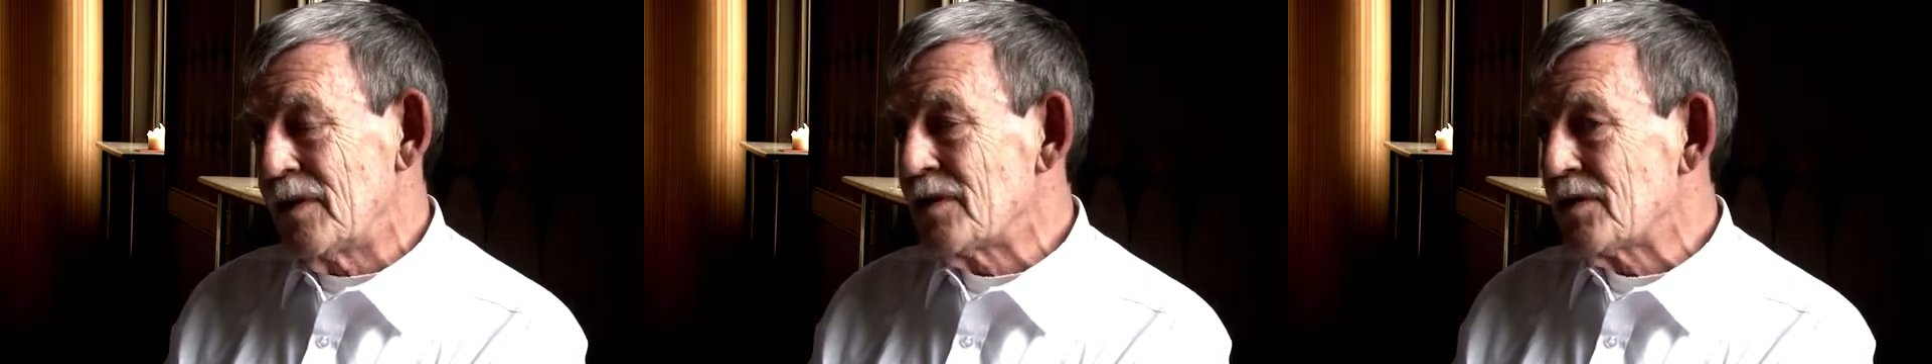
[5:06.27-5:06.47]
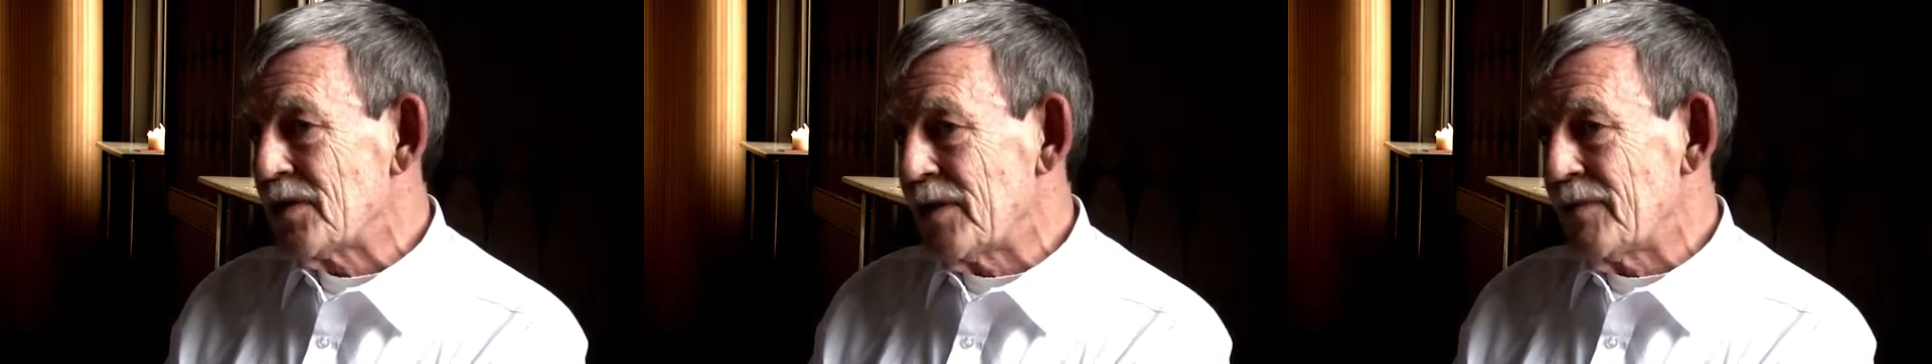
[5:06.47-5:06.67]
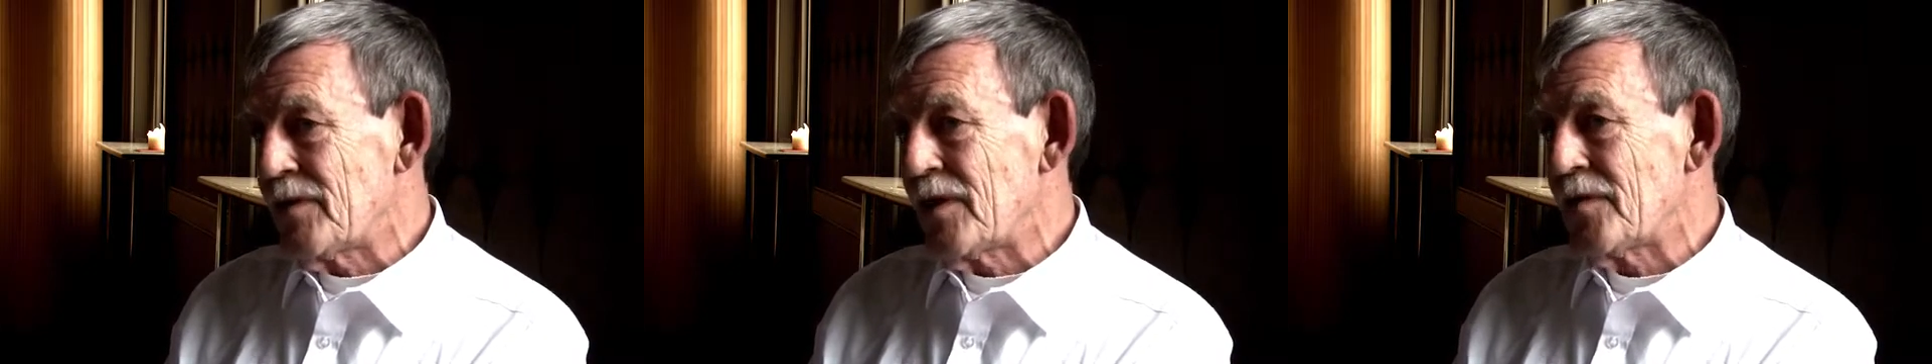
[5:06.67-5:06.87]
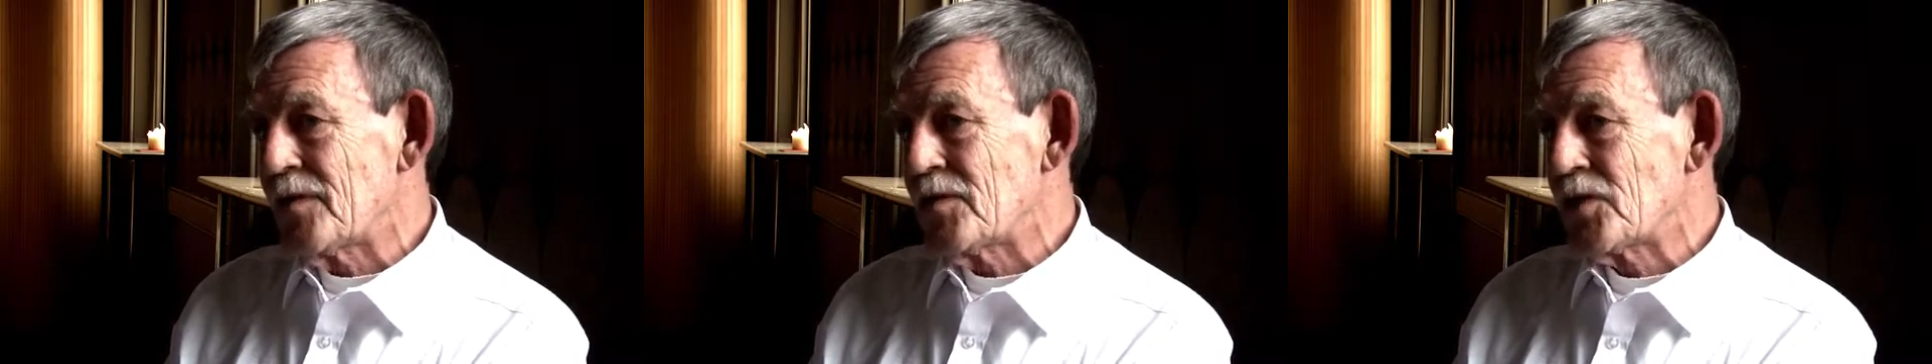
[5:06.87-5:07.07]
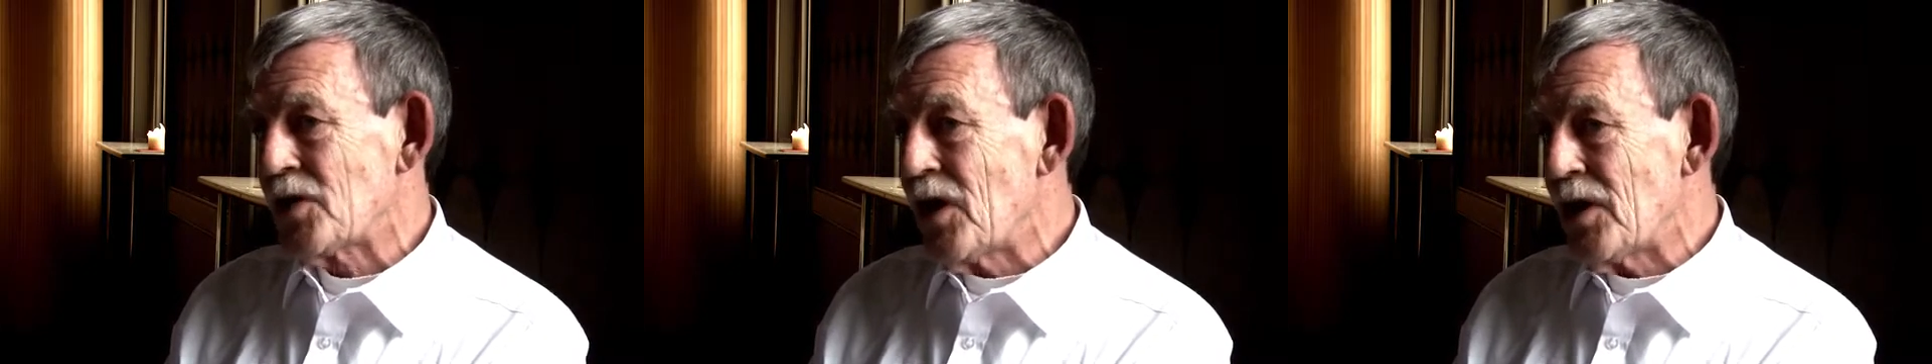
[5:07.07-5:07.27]
save that the
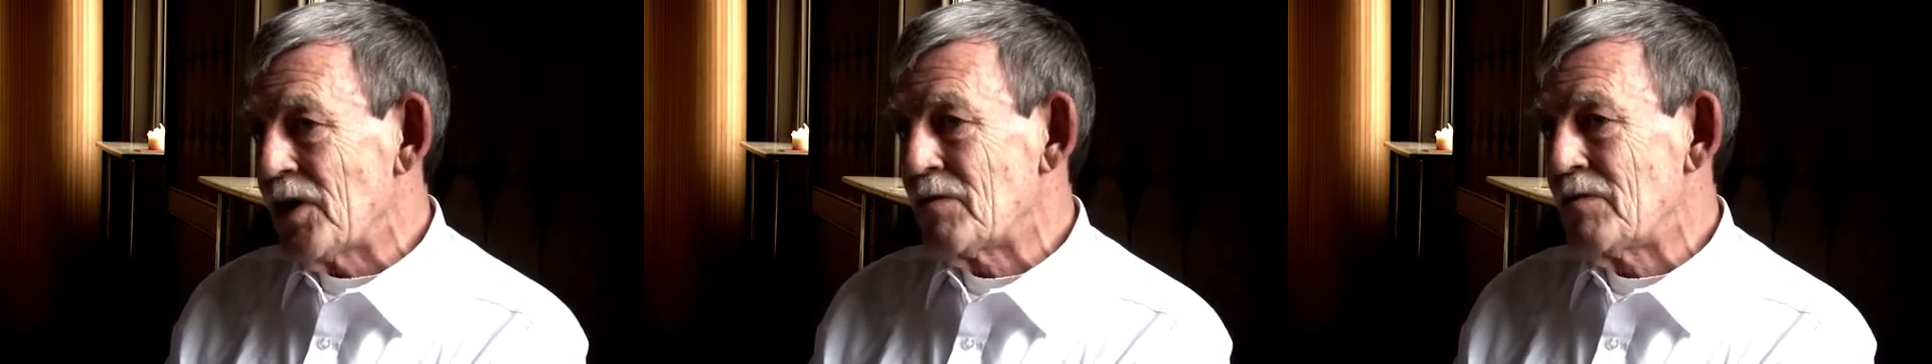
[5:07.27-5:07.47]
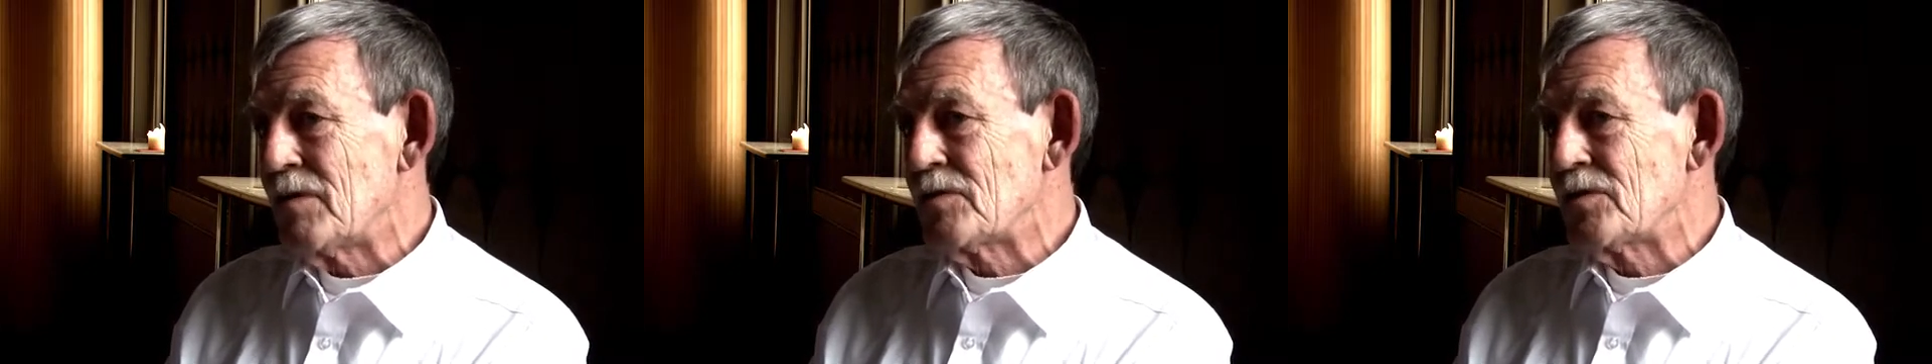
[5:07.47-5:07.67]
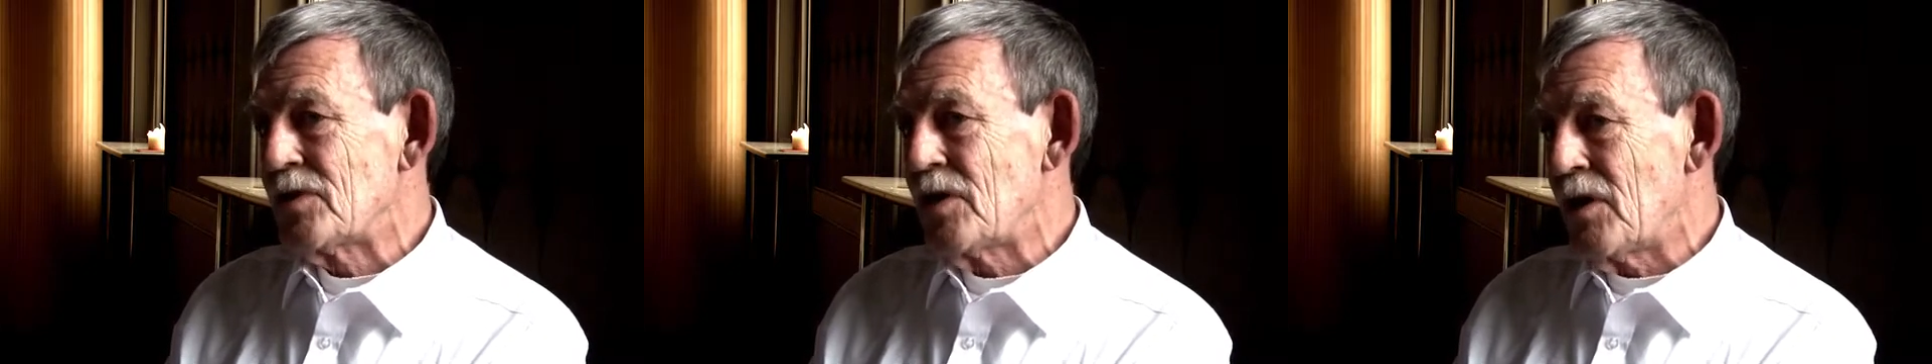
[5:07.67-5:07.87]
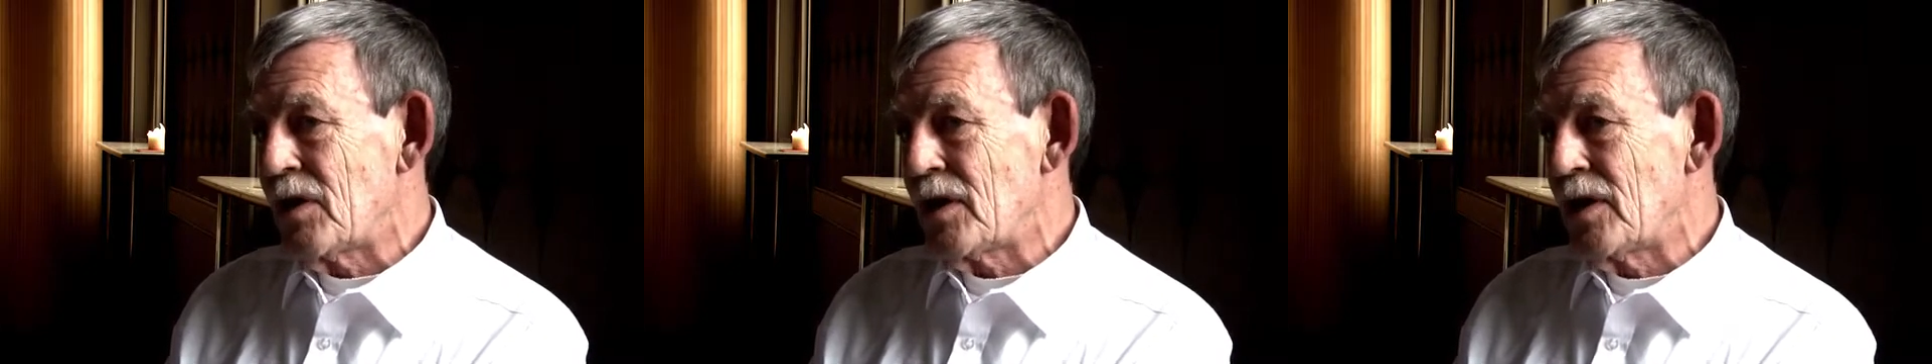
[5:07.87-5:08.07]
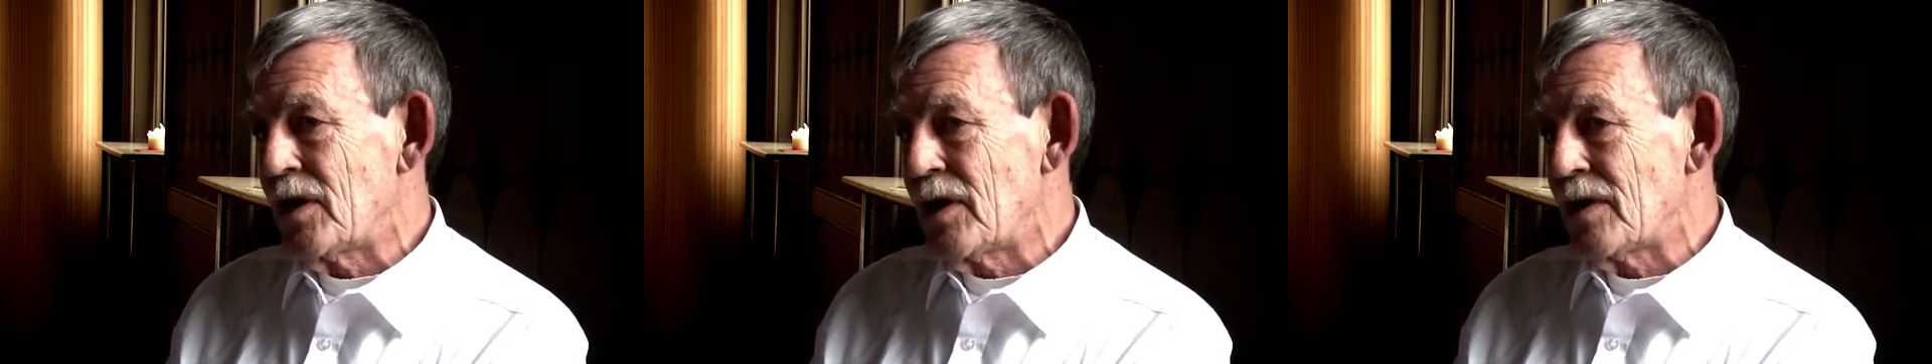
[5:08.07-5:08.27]
sky grows
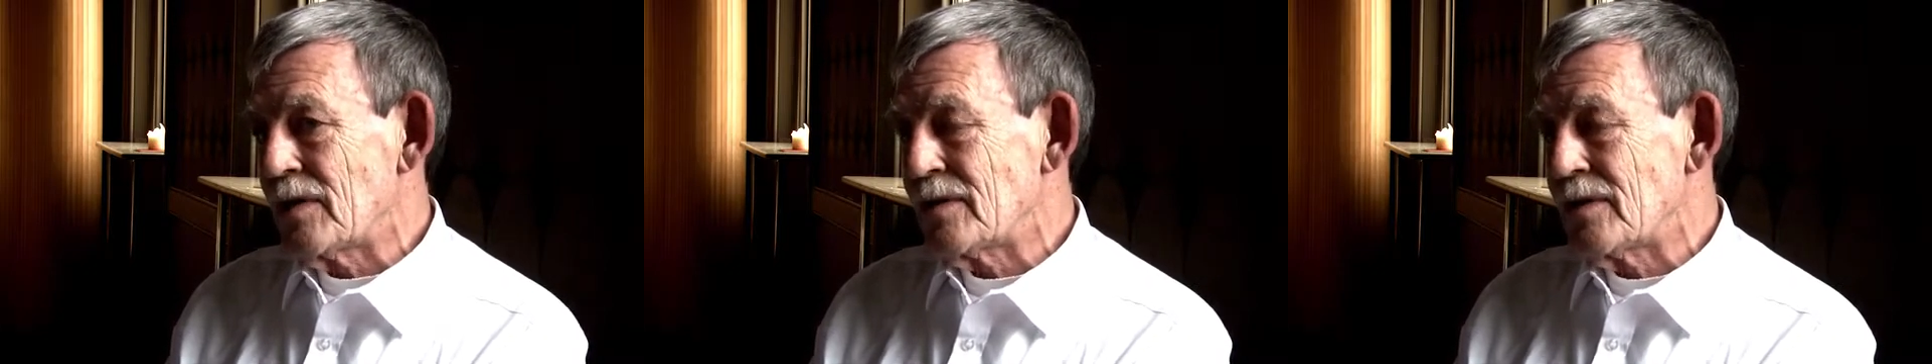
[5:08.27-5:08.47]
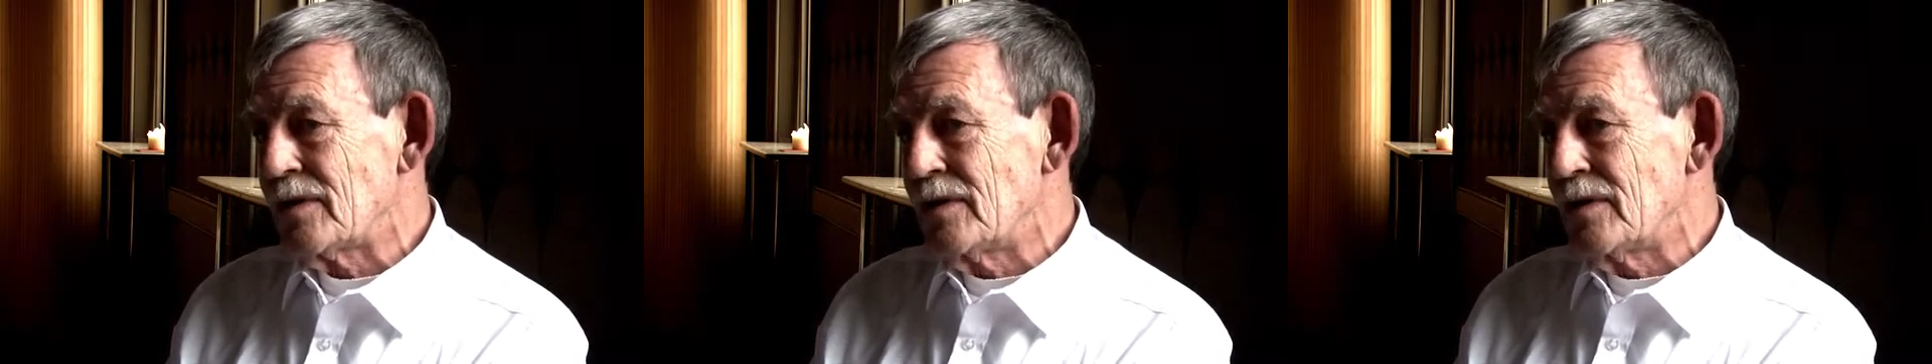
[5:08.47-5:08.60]
darker yet,